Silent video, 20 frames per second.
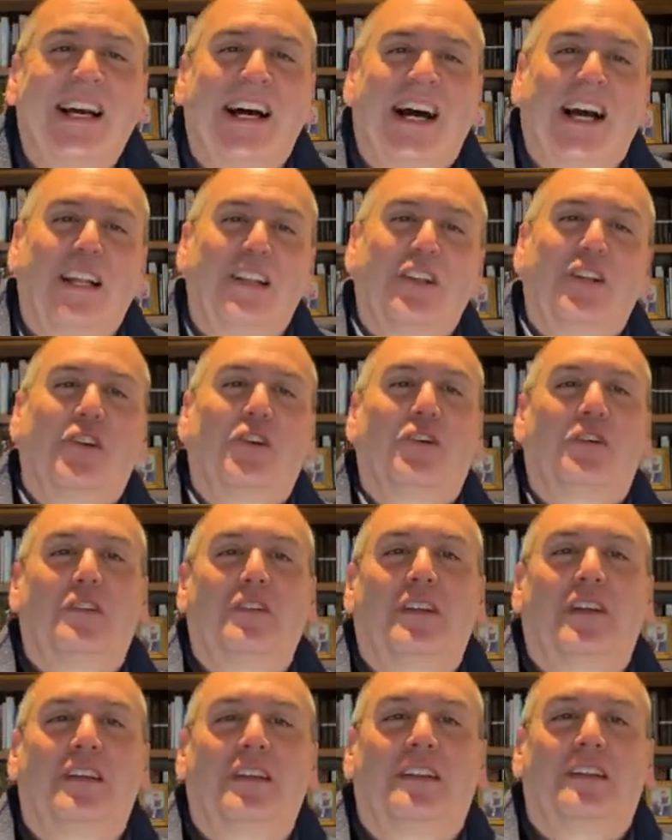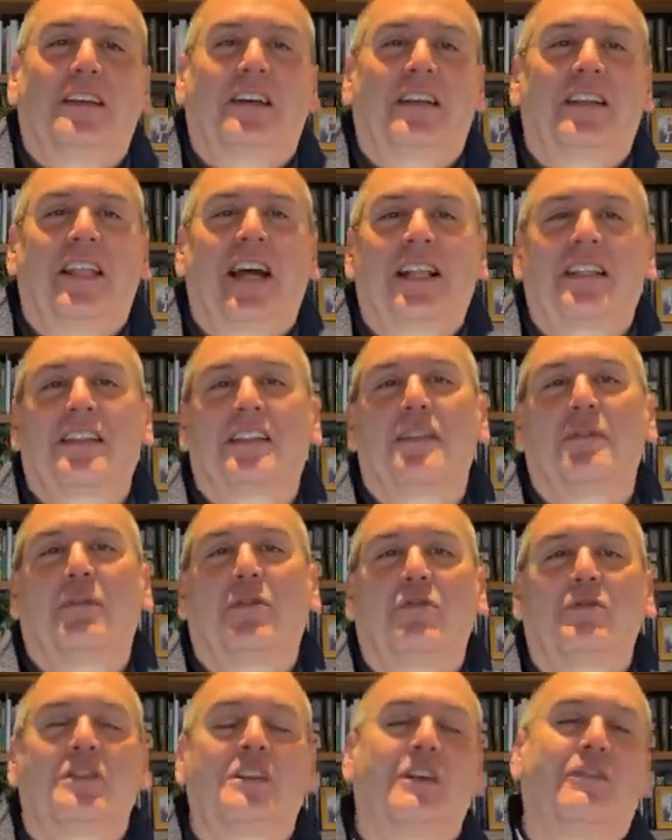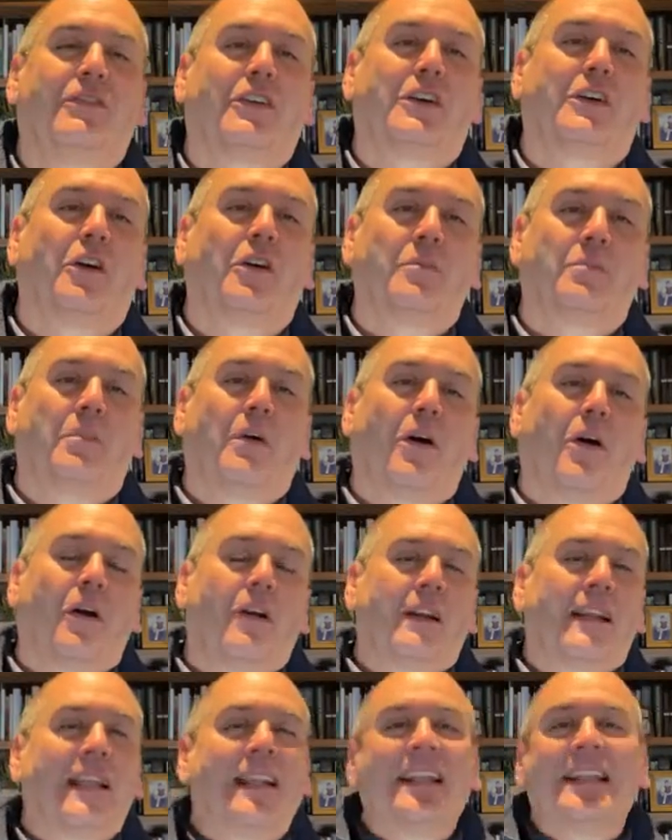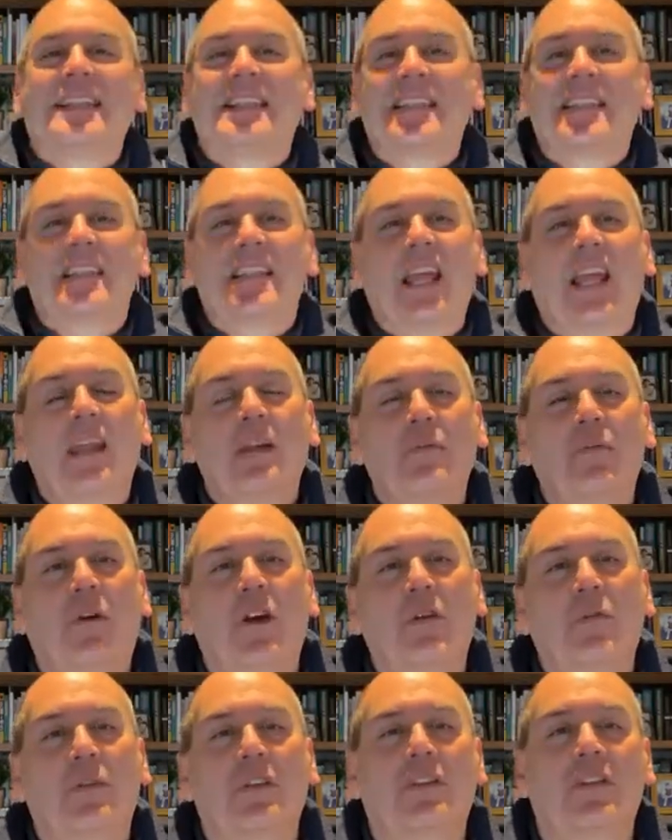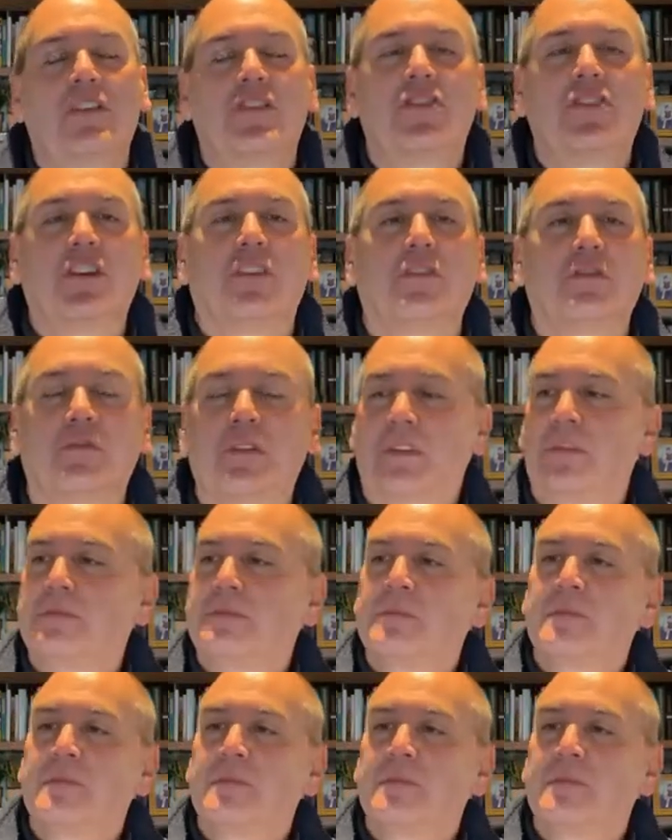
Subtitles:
I learned that that's the most difficult part. And it's the same way with the children.